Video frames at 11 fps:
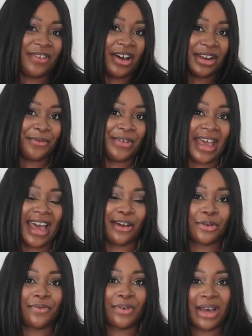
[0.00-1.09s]
kind of fit how
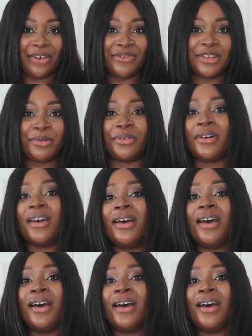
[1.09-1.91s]
you feel comfortable.